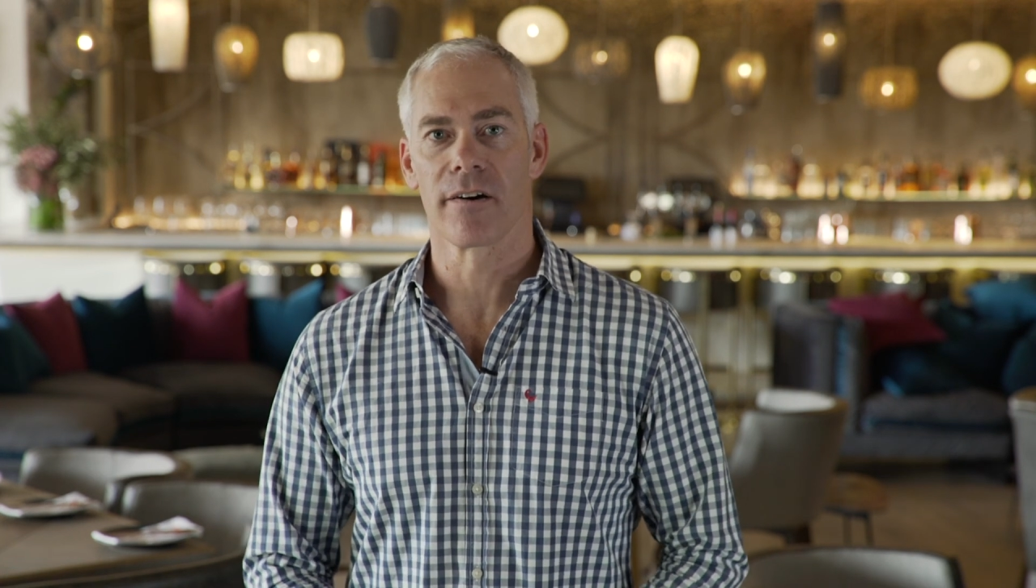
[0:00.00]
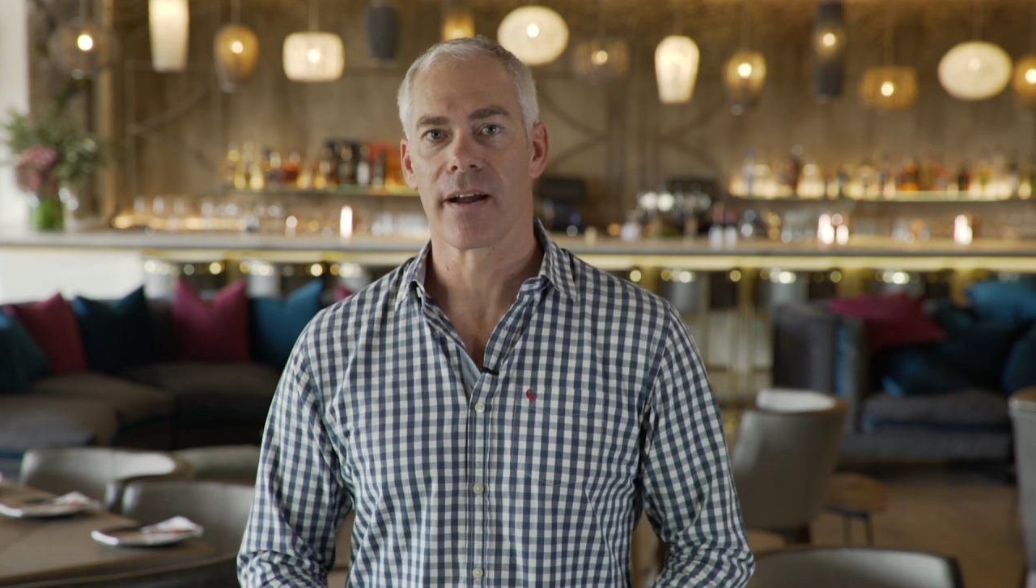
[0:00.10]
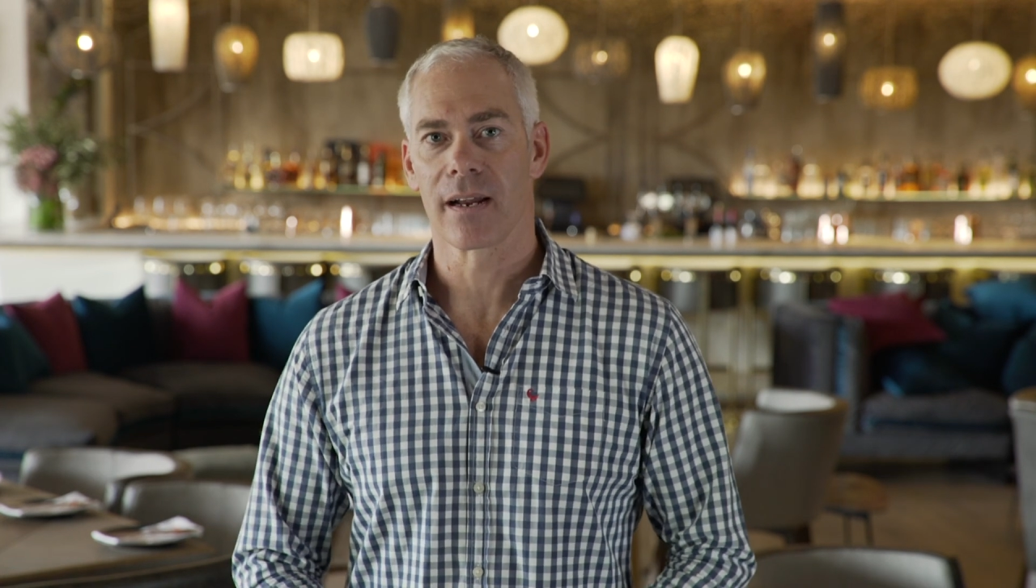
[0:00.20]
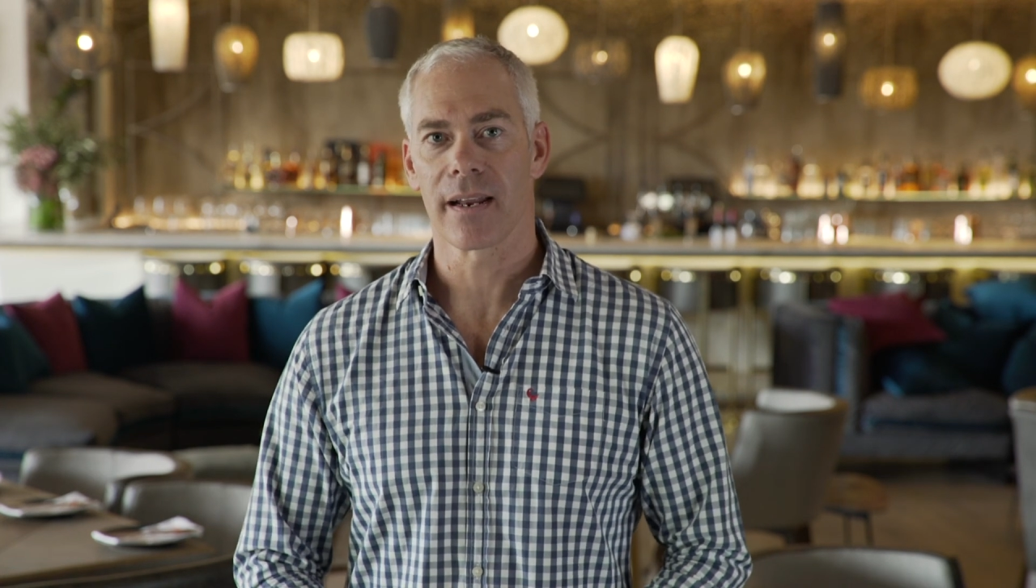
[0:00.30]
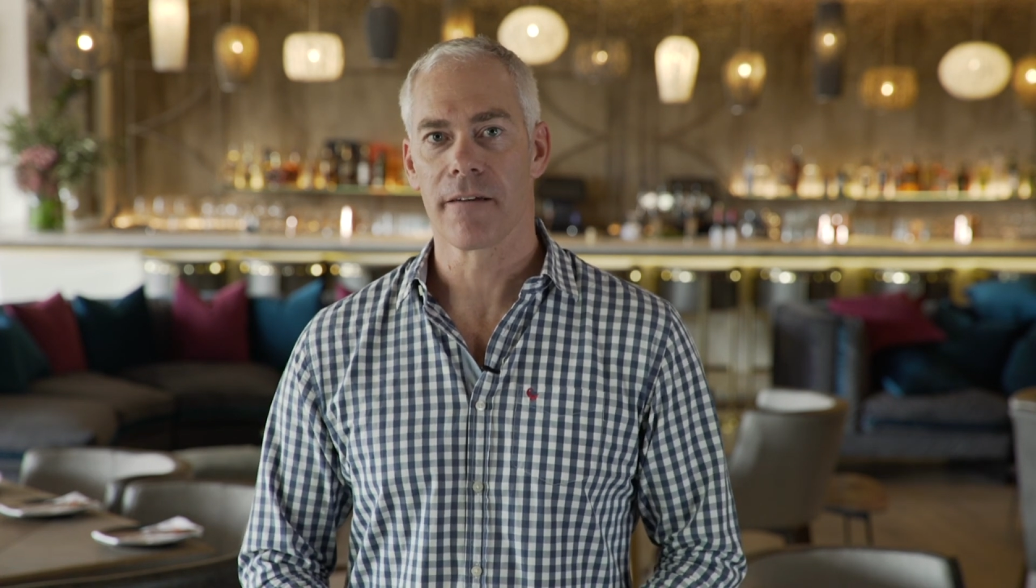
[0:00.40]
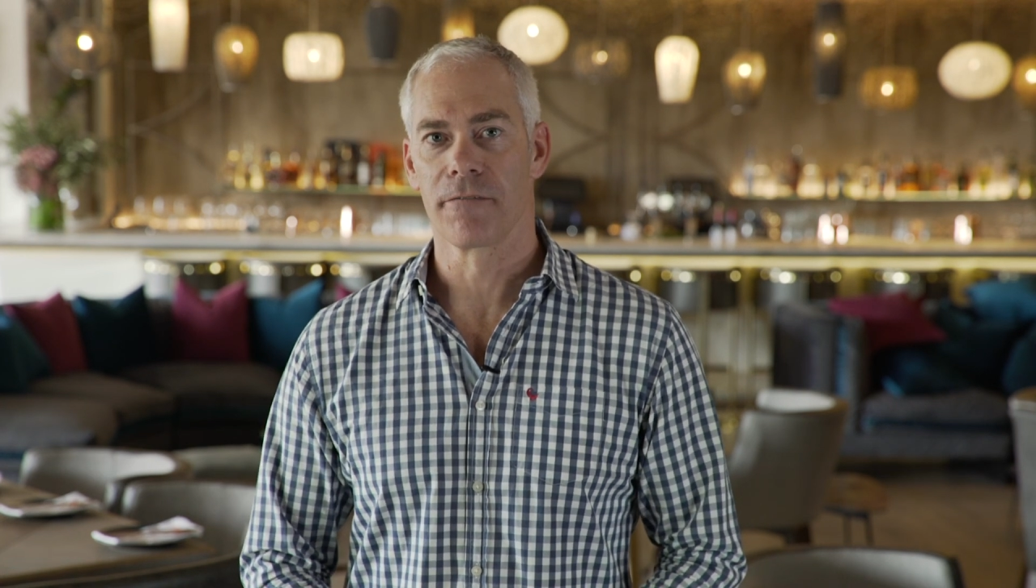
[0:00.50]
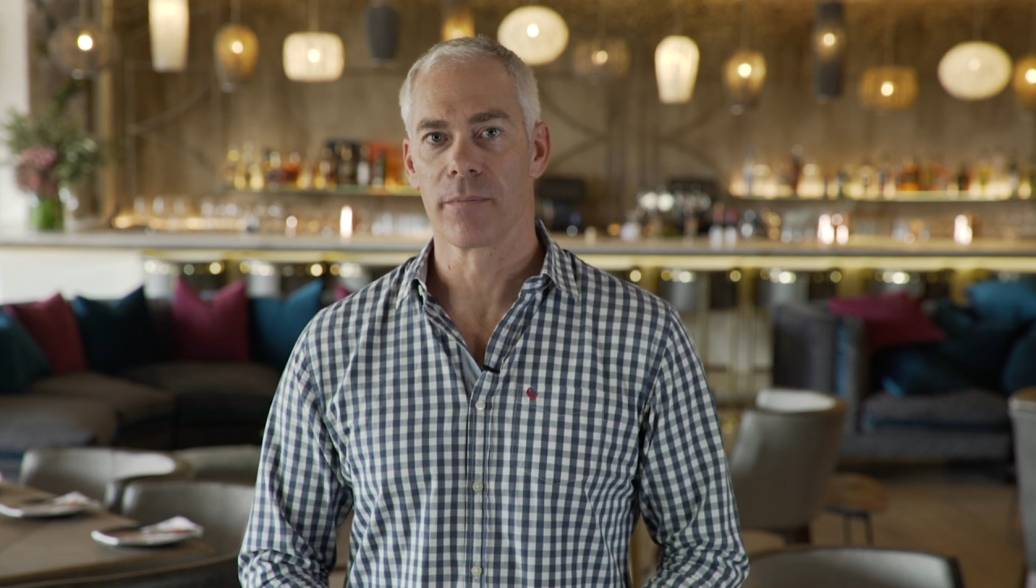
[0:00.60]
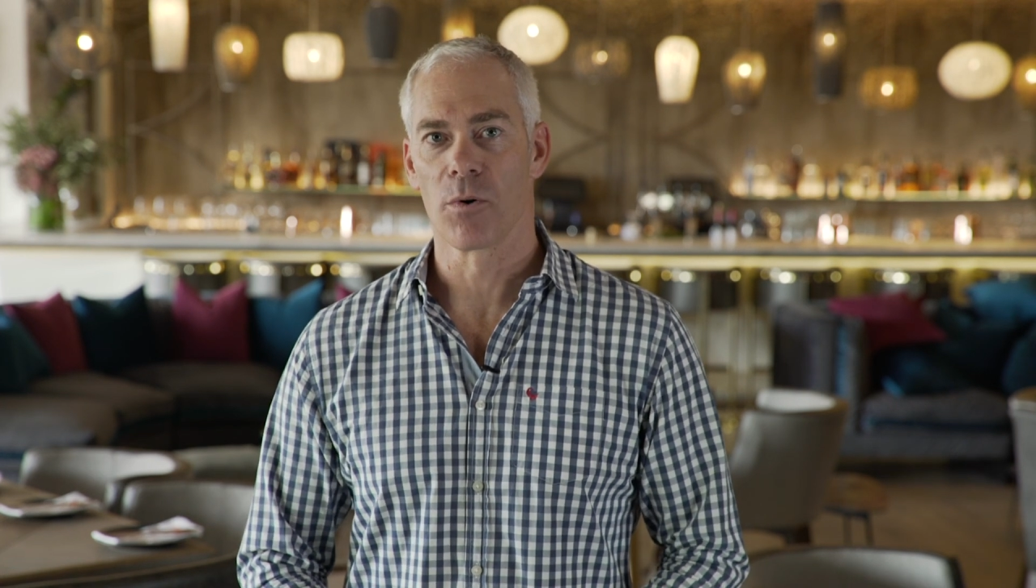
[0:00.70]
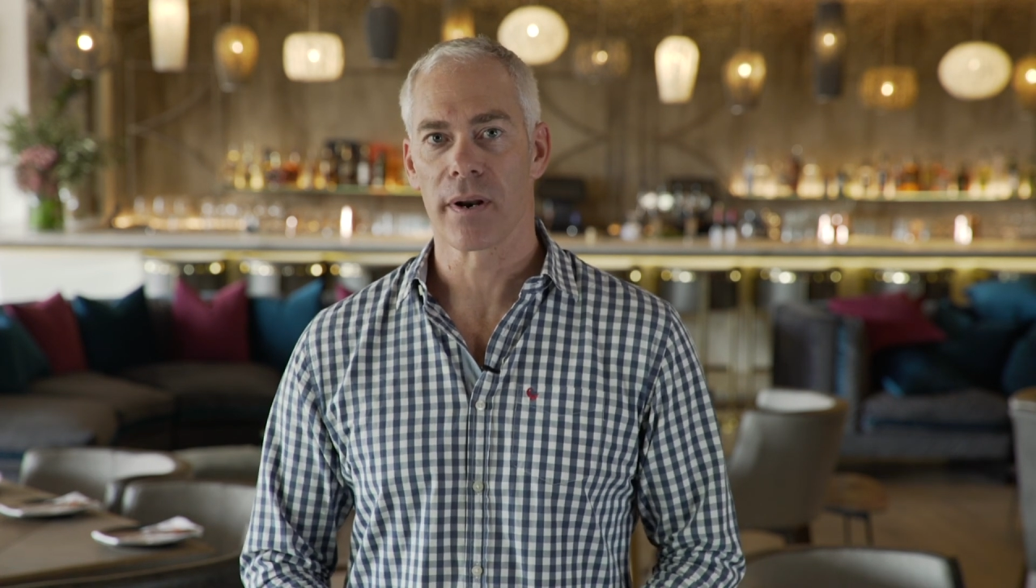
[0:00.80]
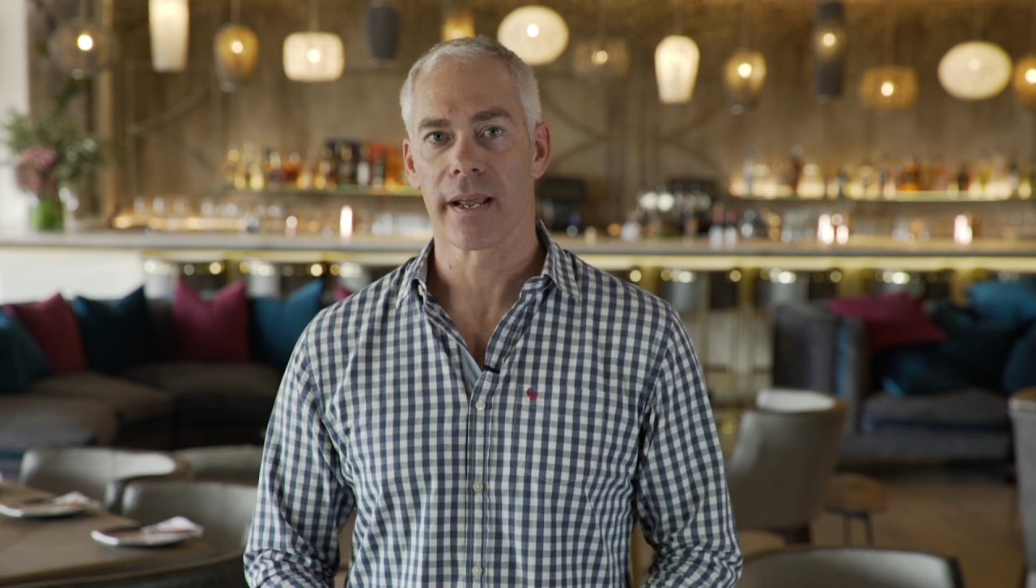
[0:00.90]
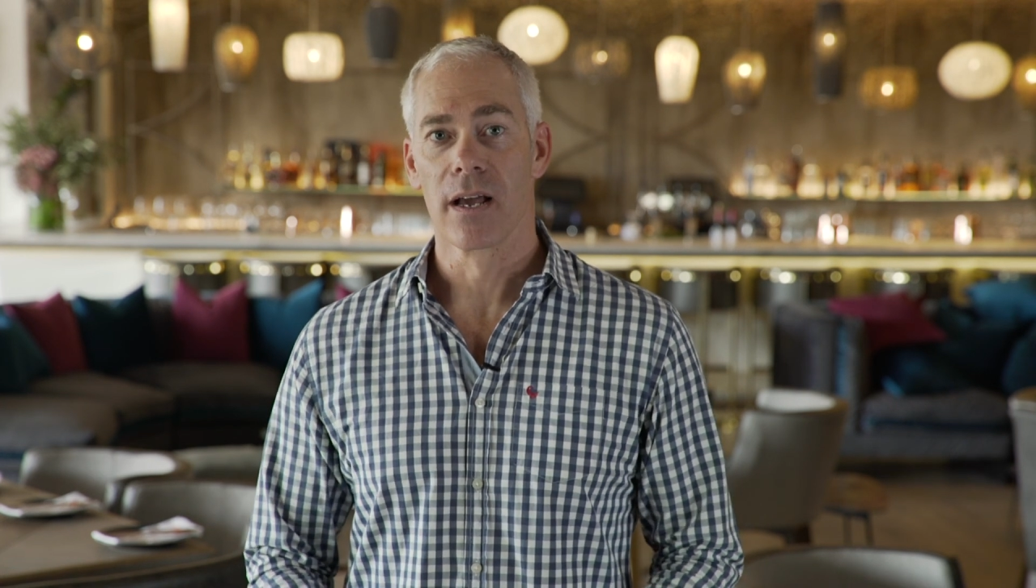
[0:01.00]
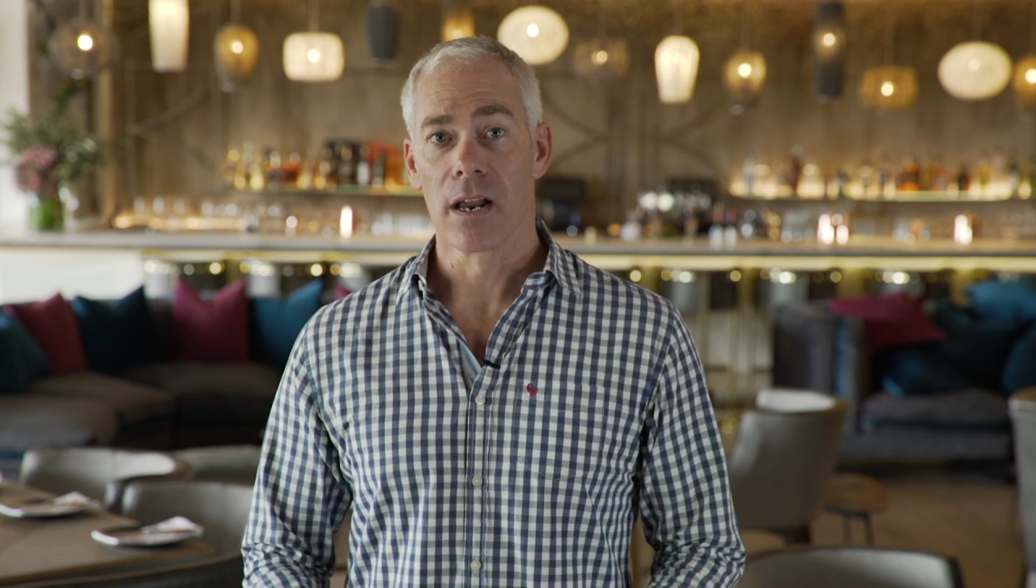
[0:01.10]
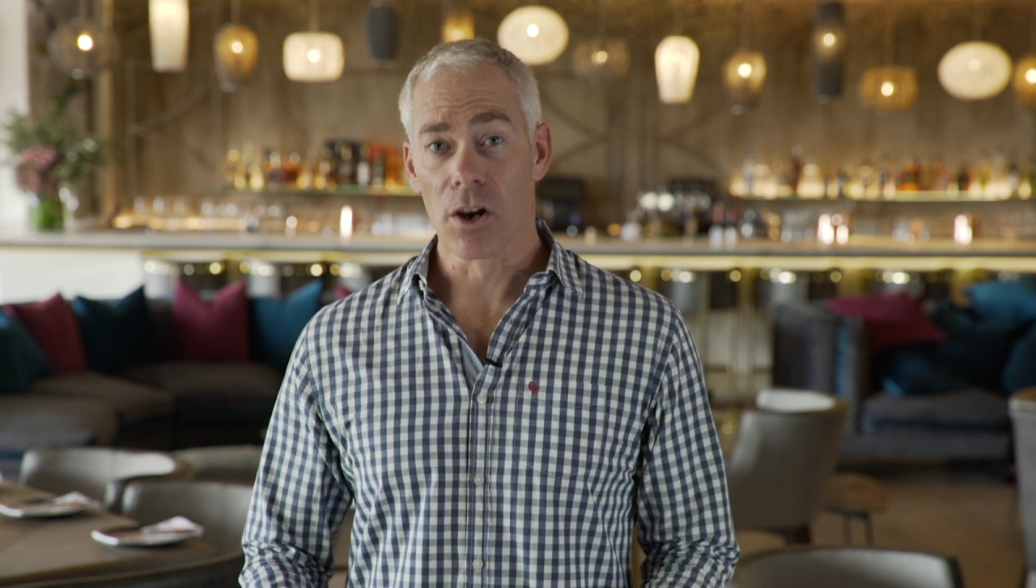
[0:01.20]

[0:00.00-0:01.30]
around every morning